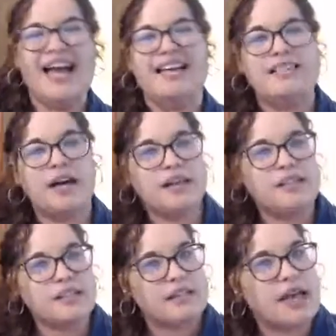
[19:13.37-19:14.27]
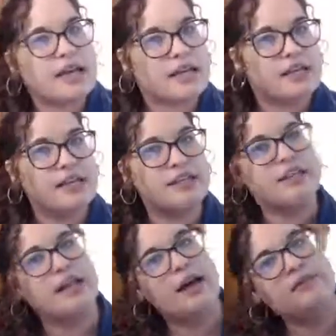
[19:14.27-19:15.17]
It's not as exciting, is it?
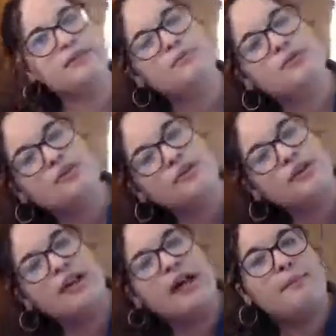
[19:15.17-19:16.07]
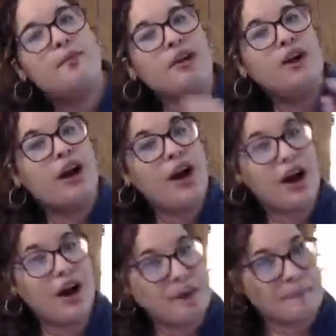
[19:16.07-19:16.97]
It's a lot smoother, a lot more
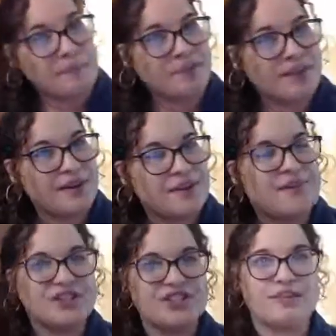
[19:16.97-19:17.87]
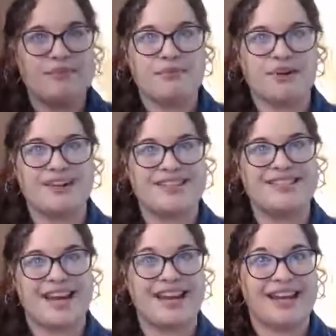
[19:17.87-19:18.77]
calm when it should be more
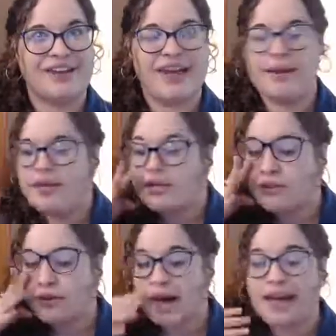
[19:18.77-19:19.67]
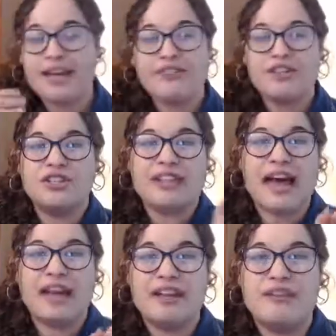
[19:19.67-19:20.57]
excited, okay? So even just
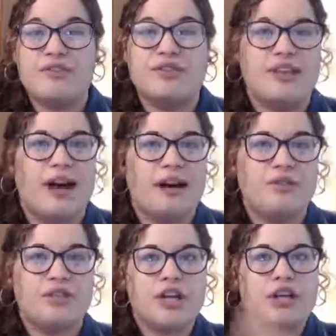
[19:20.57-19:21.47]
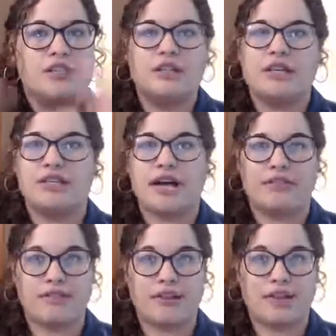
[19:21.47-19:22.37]
adding a few staccatos changes the
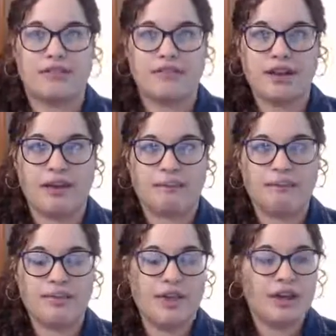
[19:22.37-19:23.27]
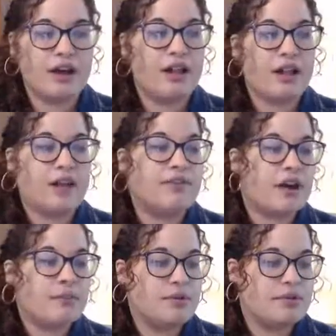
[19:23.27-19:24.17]
entire feeling of the song. Now, a lot of
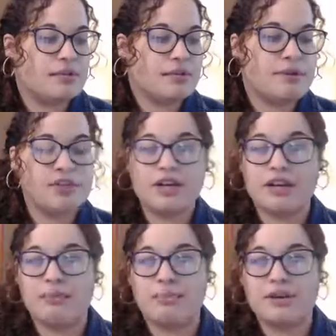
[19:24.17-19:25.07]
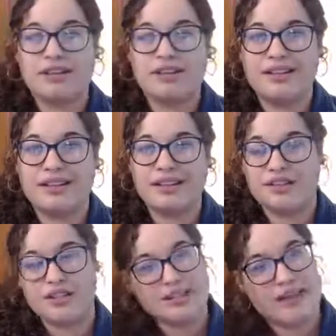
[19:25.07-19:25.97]
our music, especially in our book
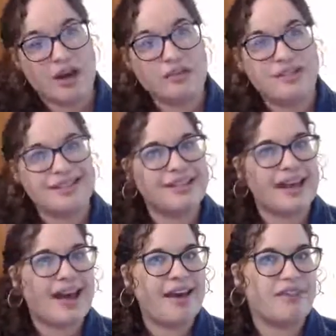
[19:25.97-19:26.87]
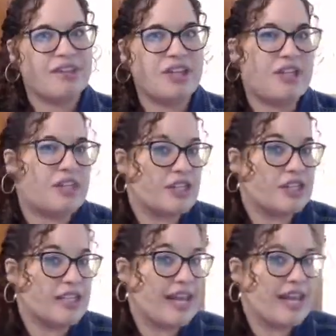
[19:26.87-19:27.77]
just now, doesn't have
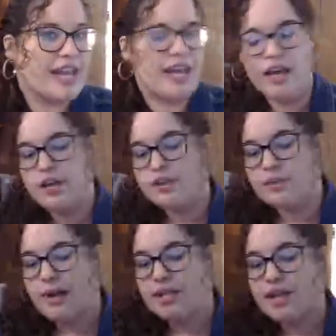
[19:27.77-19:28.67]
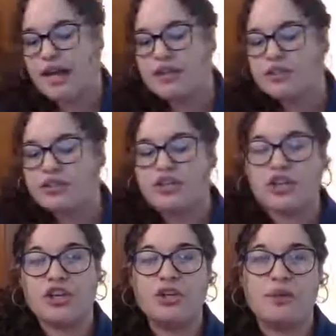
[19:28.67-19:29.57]
articulations in it. So my challenge
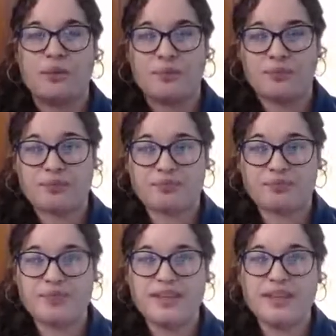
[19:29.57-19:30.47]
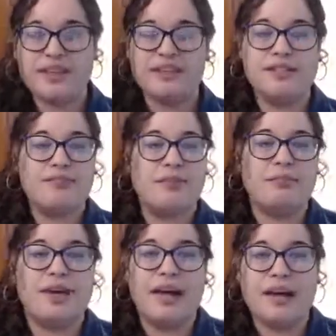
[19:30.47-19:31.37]
to you is, if
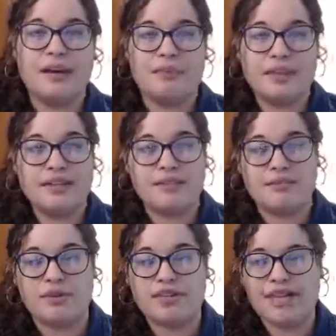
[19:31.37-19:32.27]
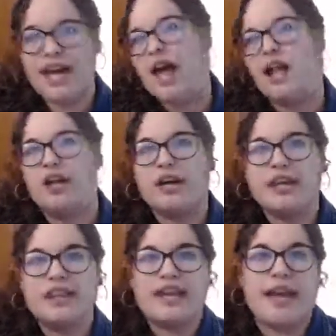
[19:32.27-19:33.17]
you're playing a piece of music, look
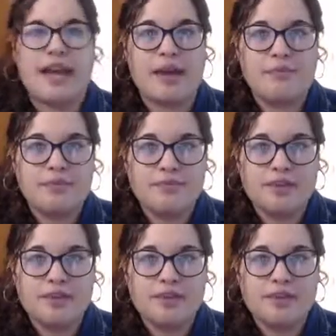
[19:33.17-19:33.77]
at the name,